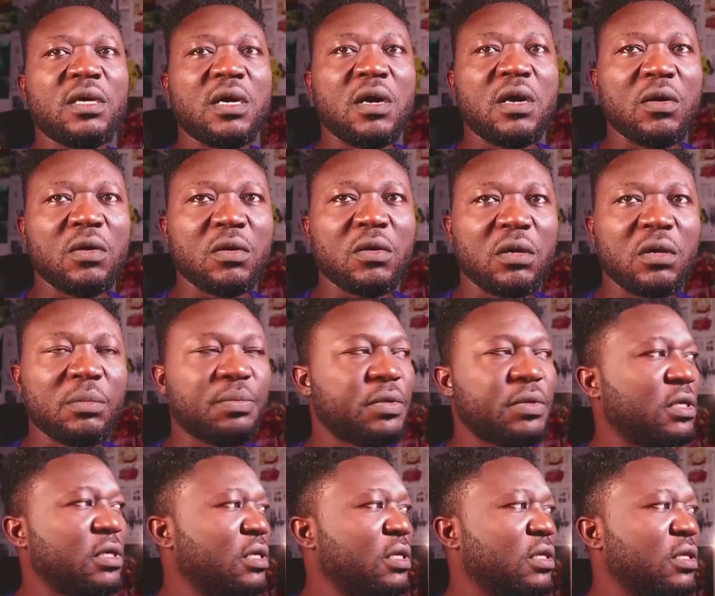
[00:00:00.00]
I'll
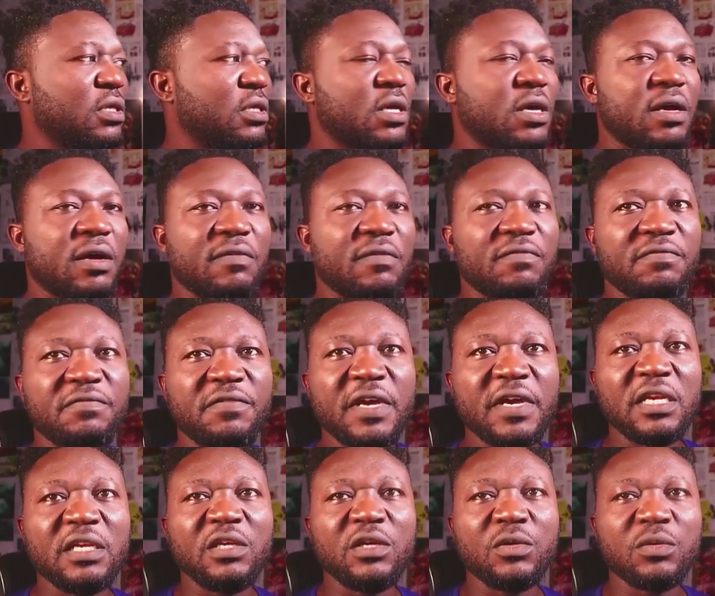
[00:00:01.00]
copy the
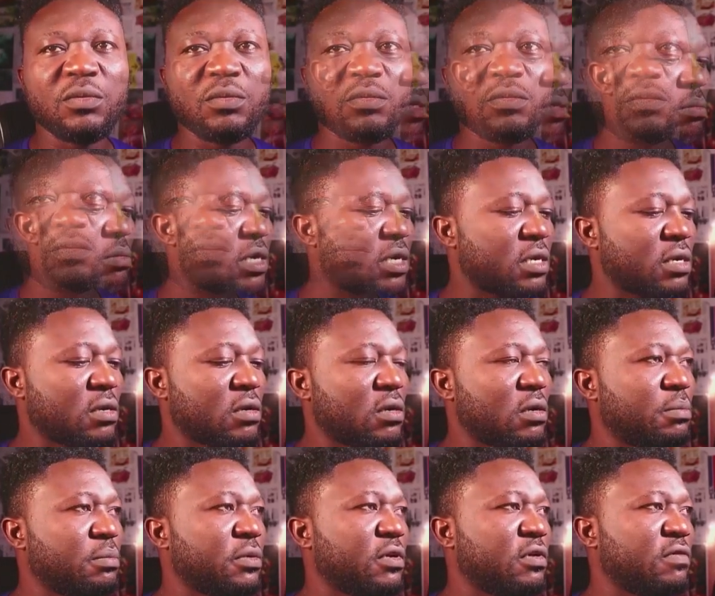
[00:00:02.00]
venue, make a
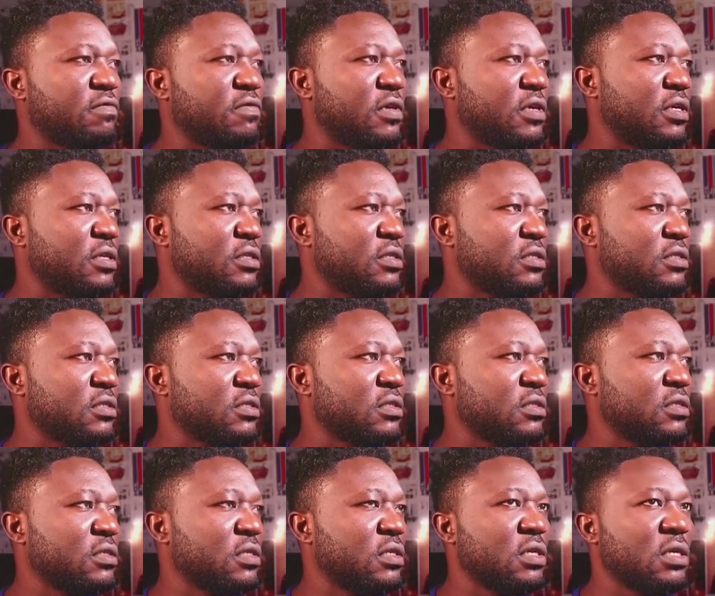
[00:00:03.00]
copy of this,
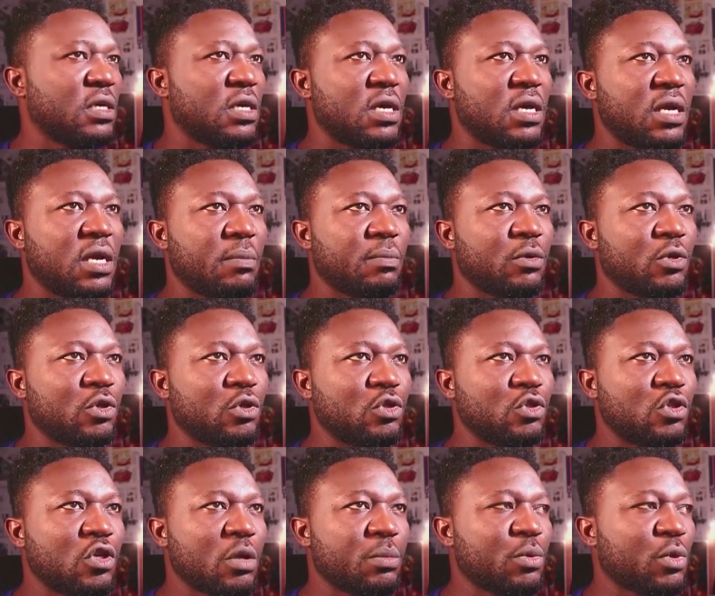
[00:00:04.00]
and I'm going to
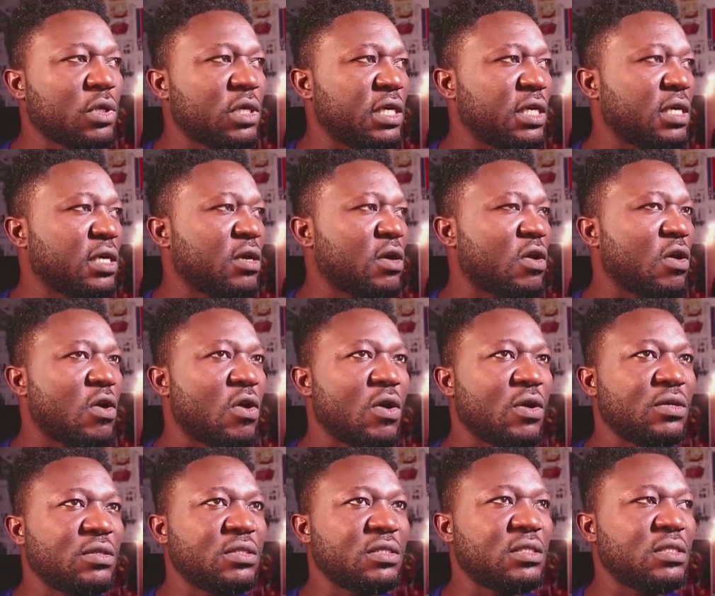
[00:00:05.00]
double click
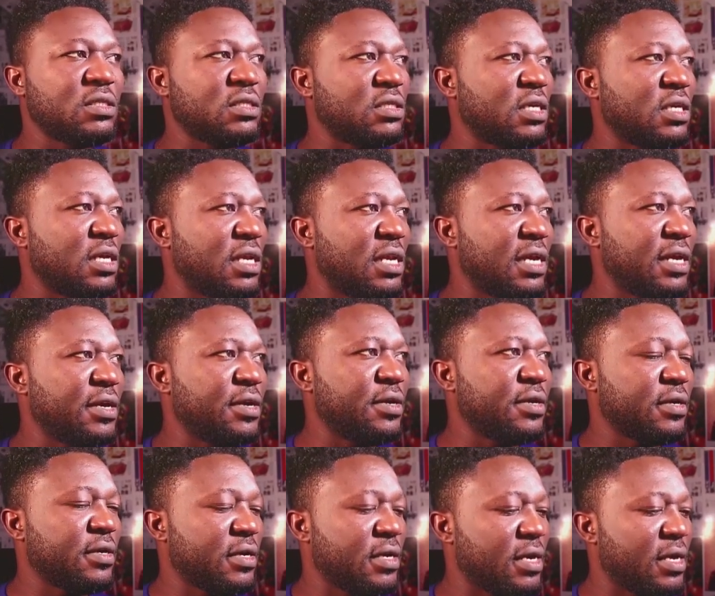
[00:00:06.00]
on the
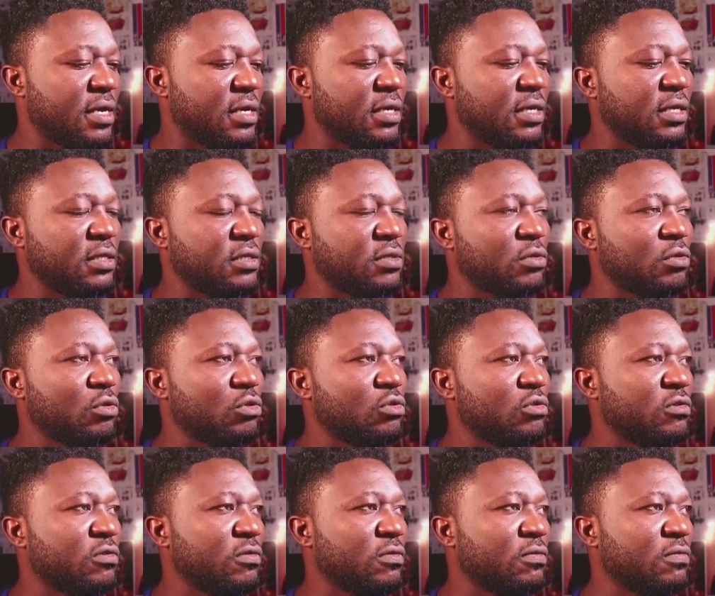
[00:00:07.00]
layer and hit
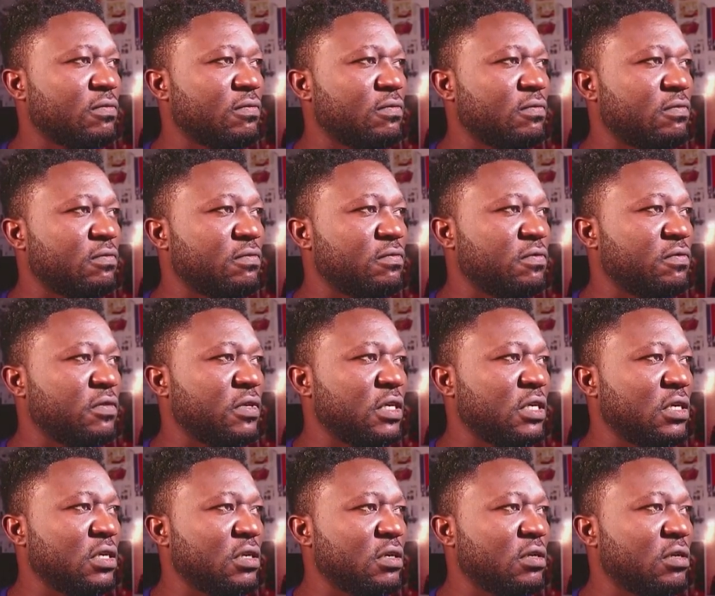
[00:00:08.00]
Control
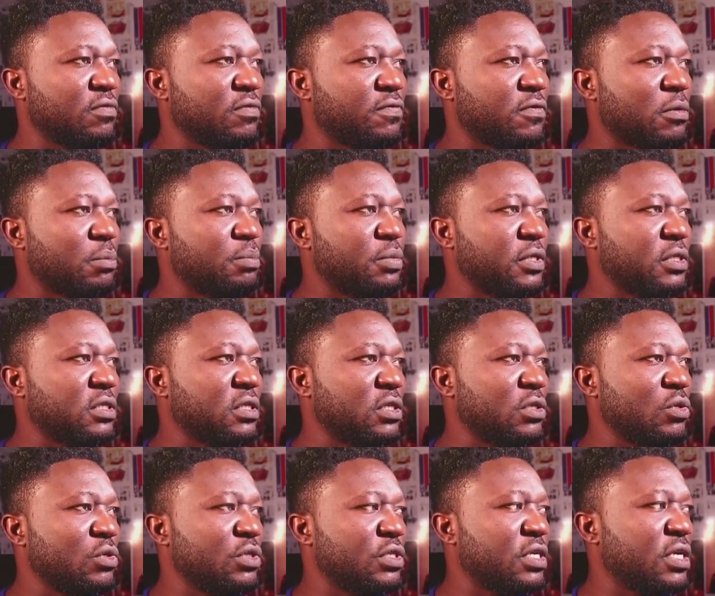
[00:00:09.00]
V for PC
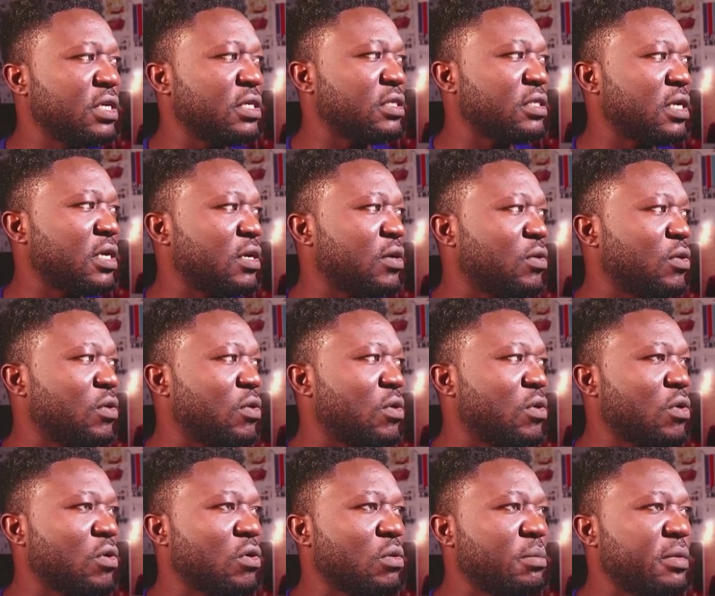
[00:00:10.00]
users
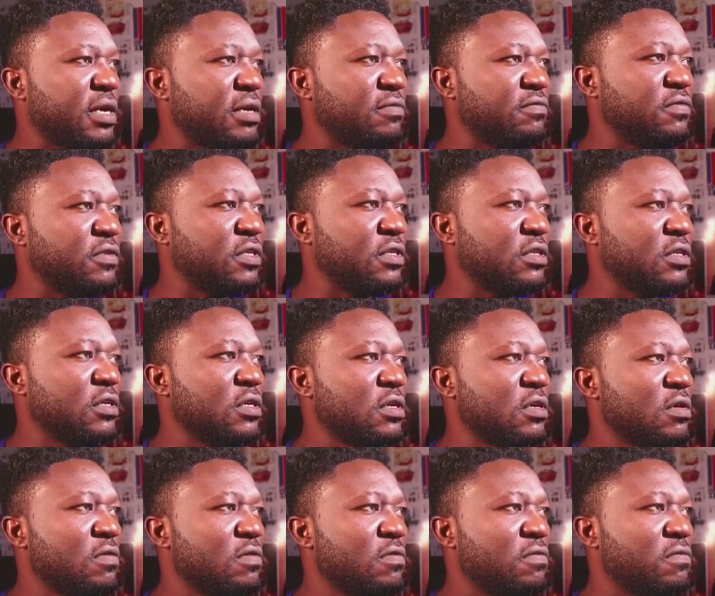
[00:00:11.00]
or Command V
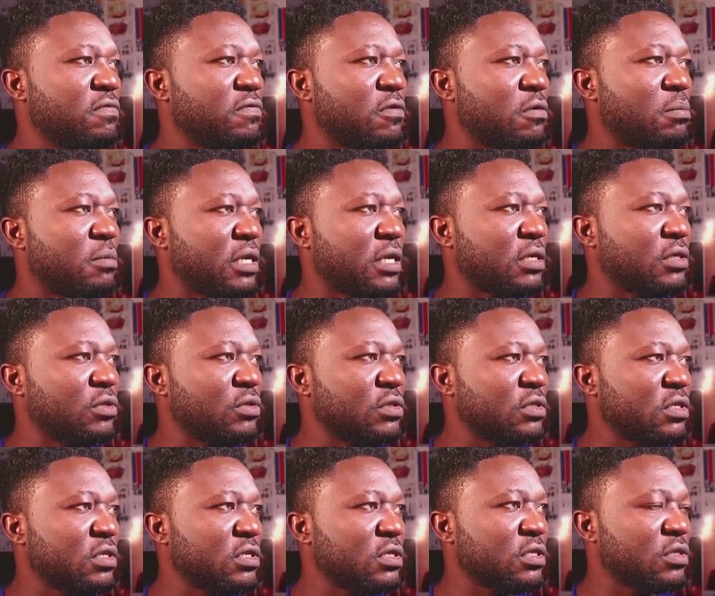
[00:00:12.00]
for Mac
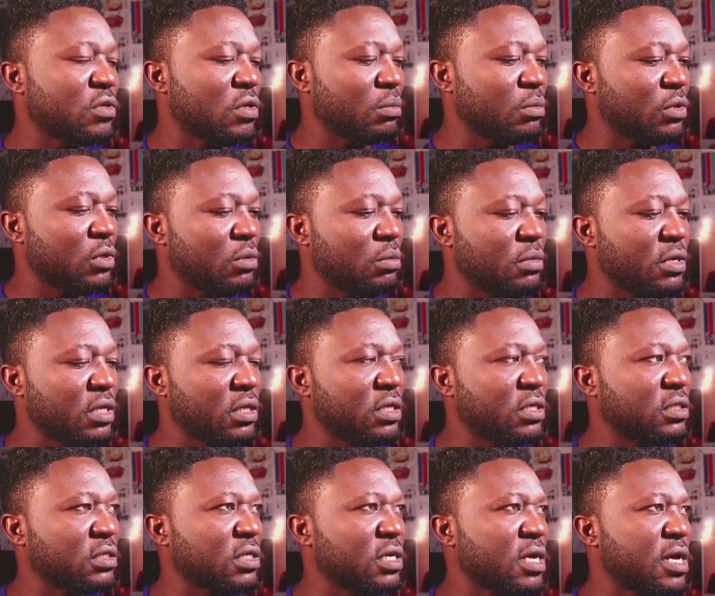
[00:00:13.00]
users. So I'm going to make
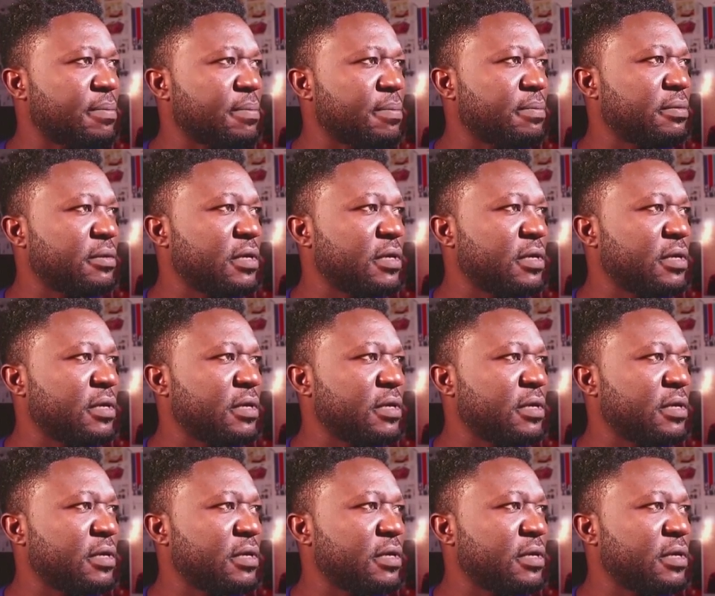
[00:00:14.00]
this tab,